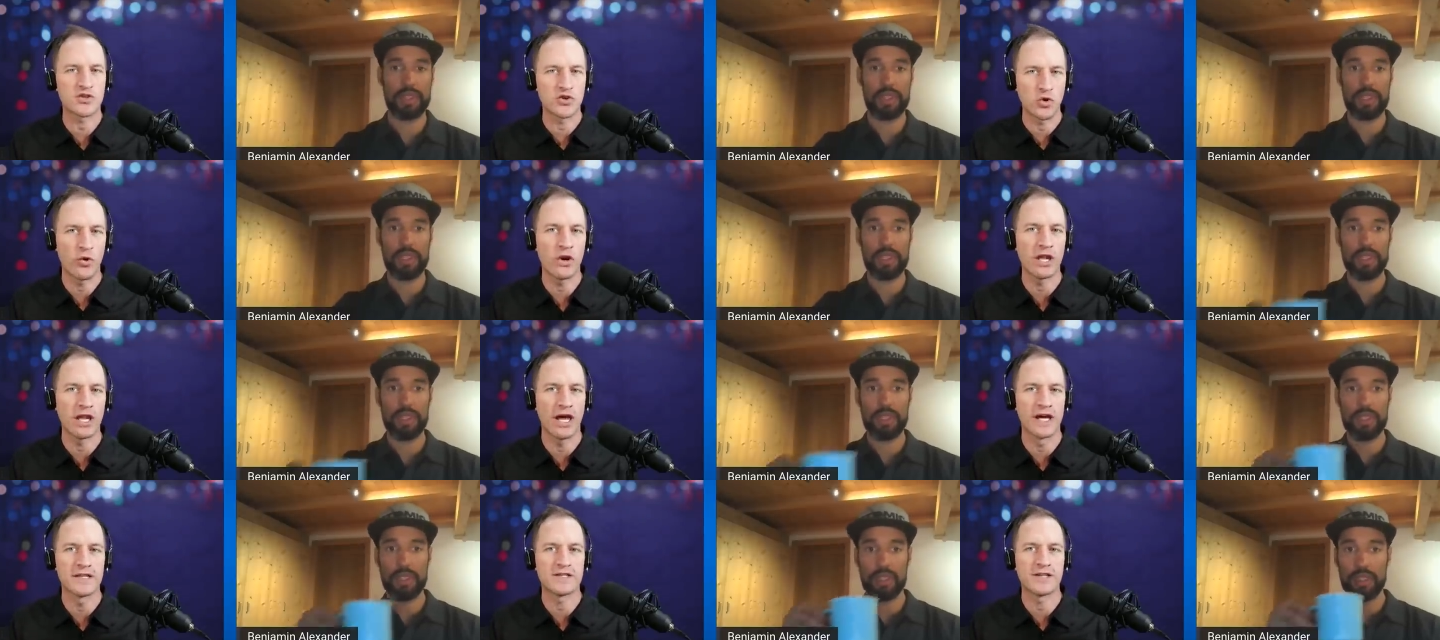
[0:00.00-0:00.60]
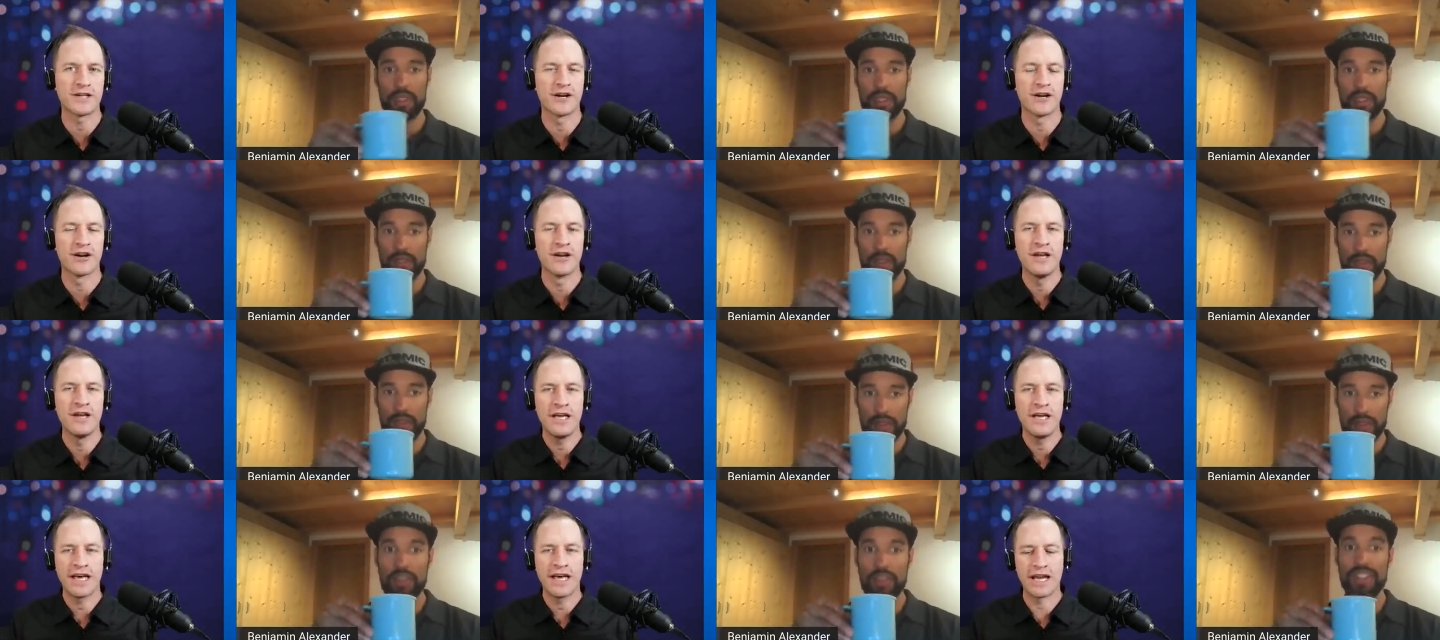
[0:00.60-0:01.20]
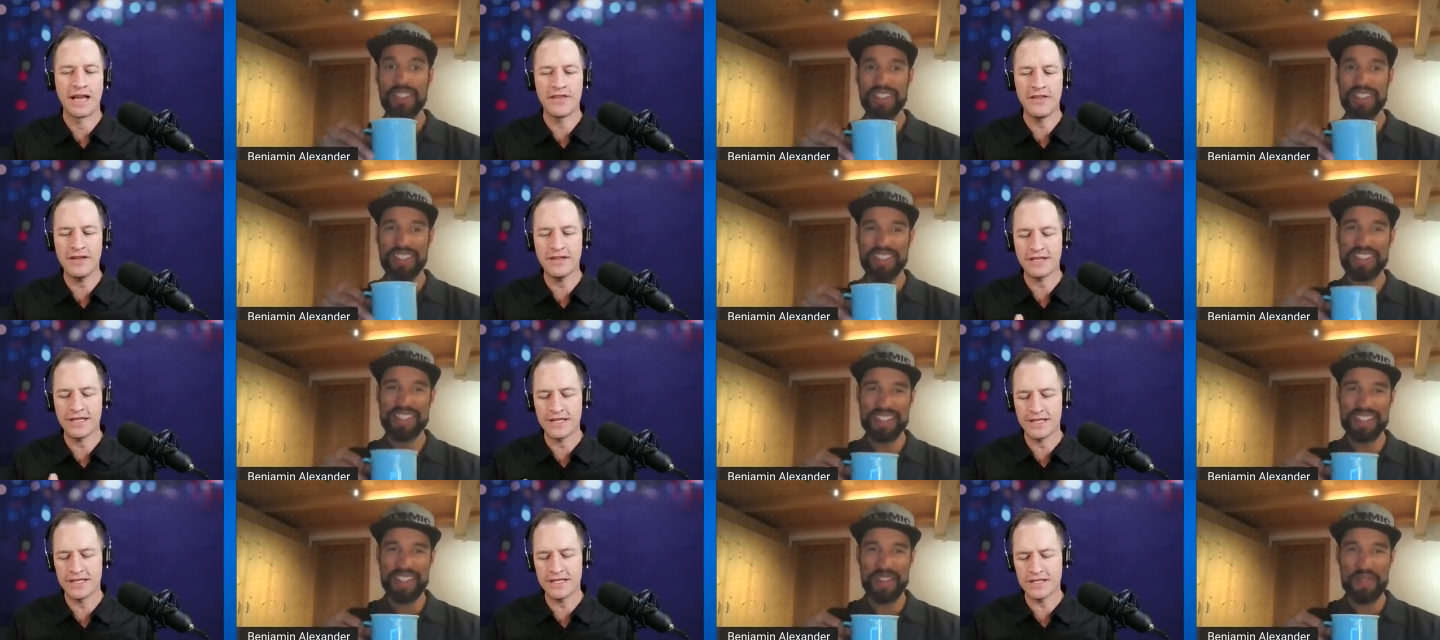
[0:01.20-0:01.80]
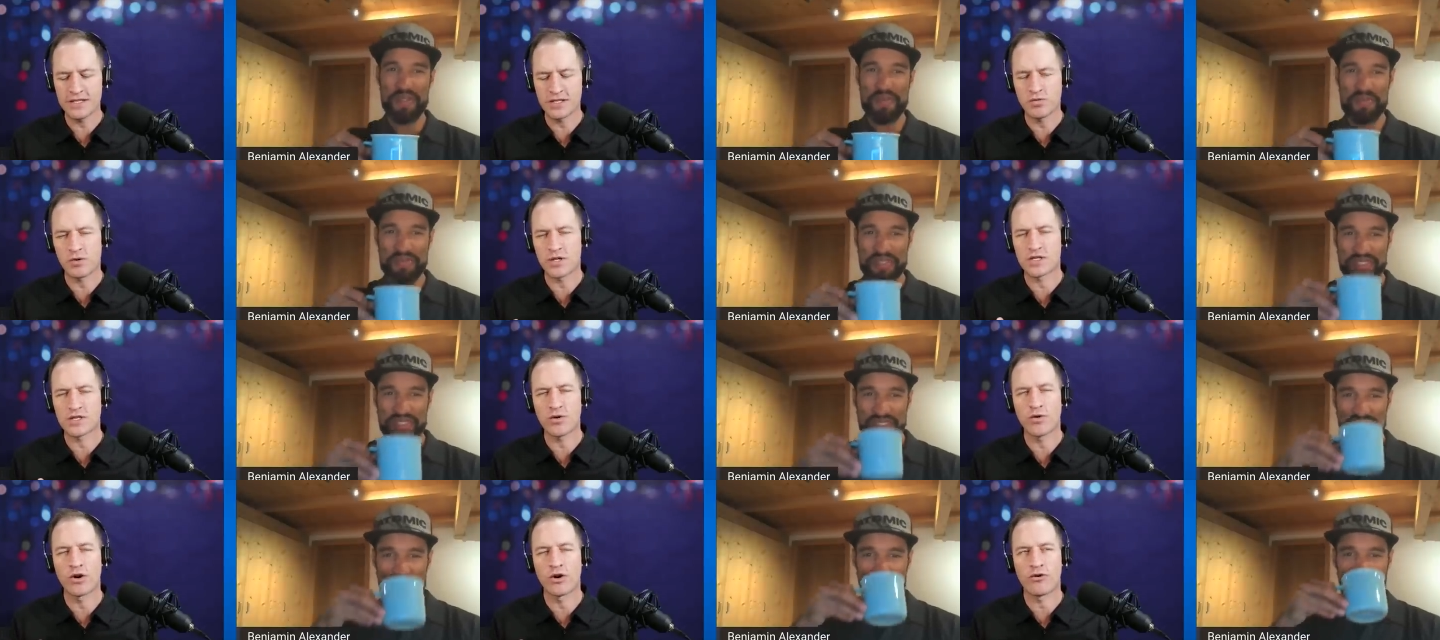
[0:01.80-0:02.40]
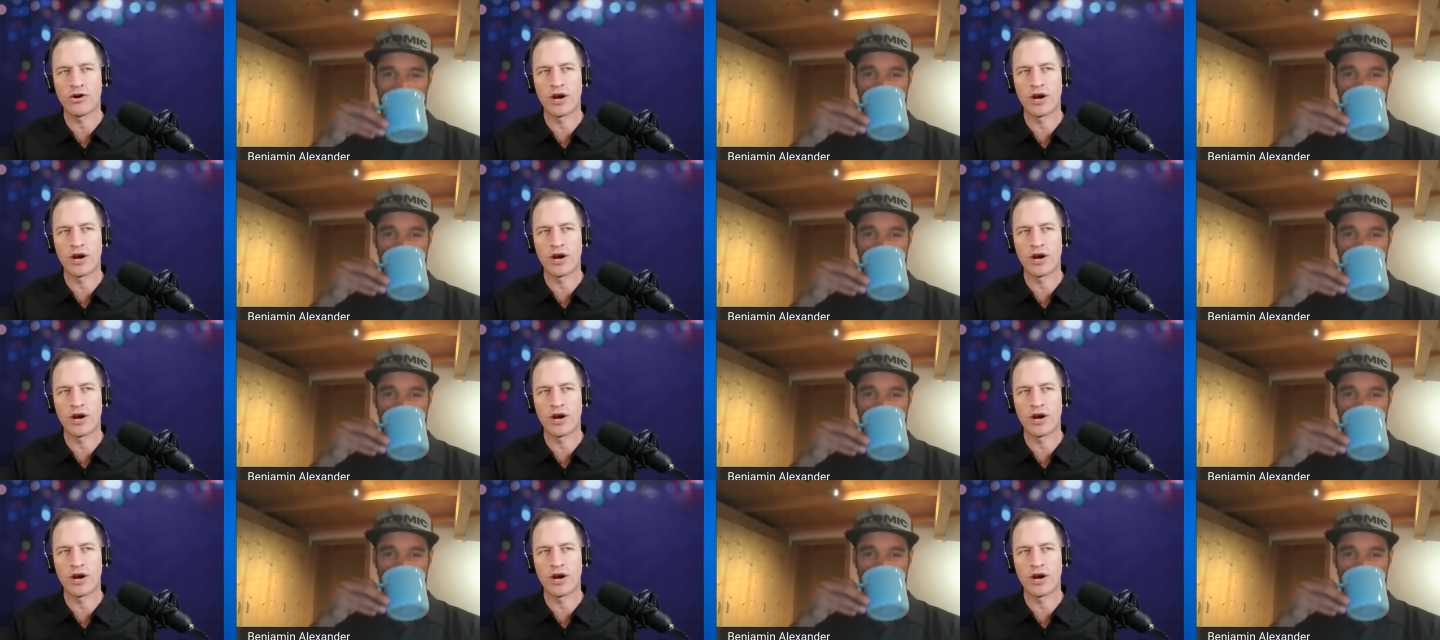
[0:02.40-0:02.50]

Speaker 1: storylines here. And I think that this is what's so